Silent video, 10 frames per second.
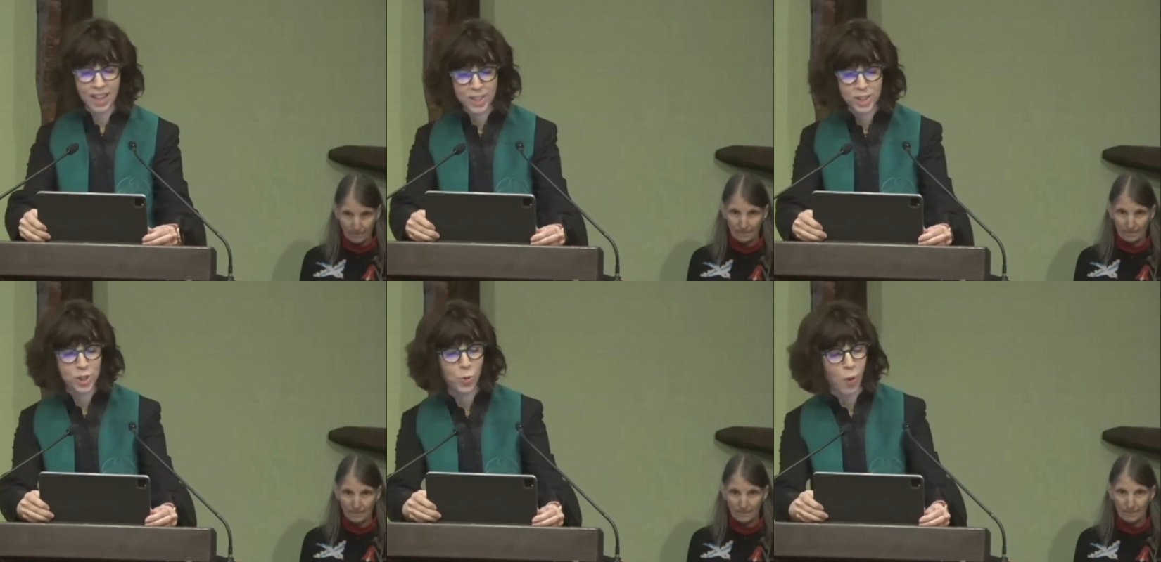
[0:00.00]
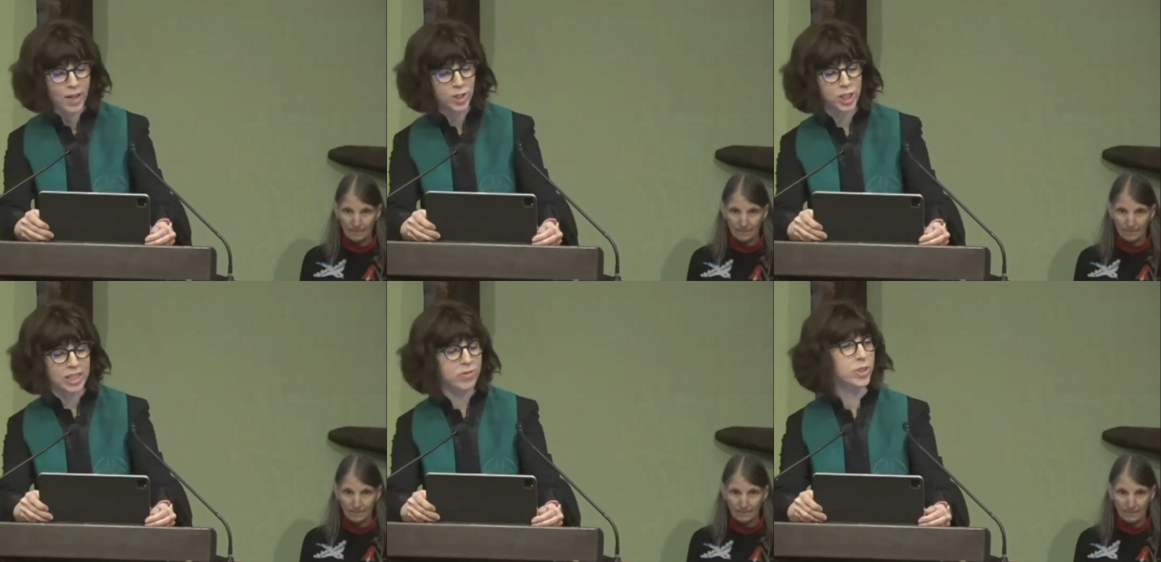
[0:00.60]
Speaker 1: liked to watch
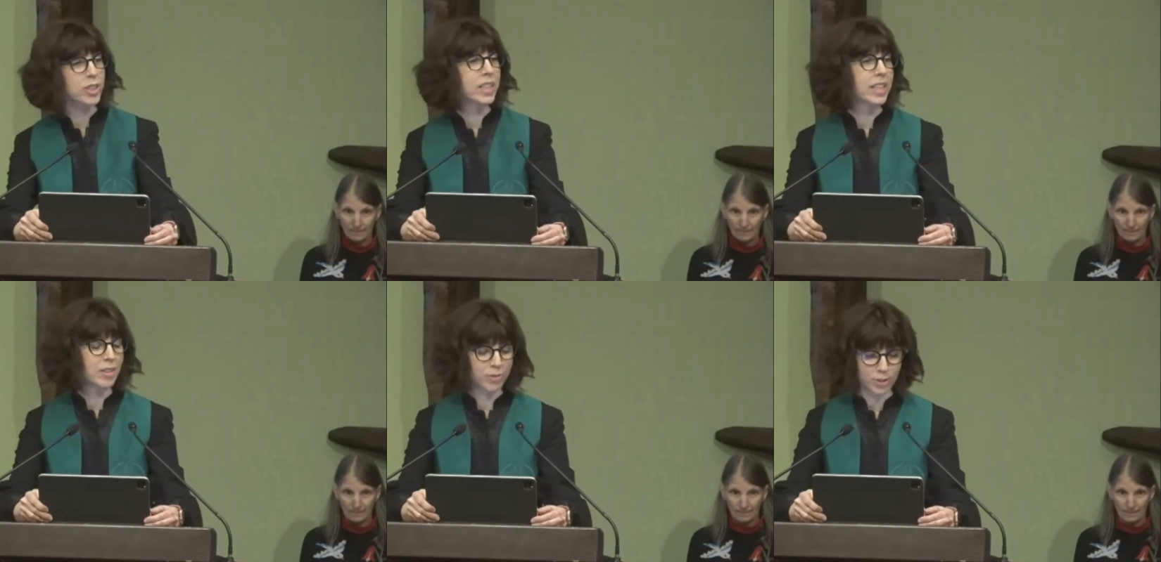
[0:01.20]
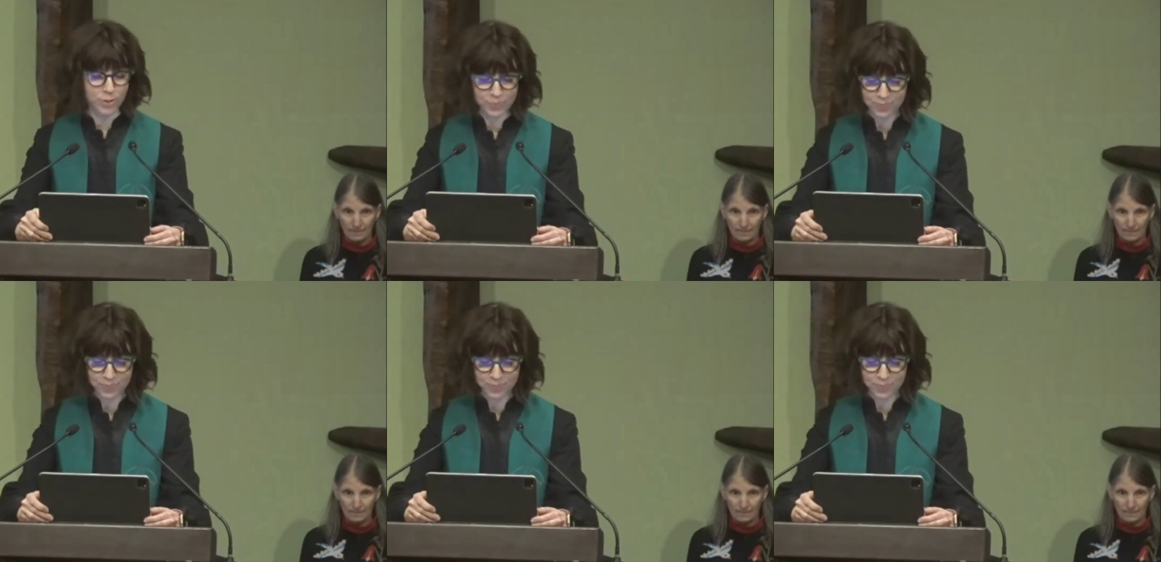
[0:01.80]
Evel Knievel.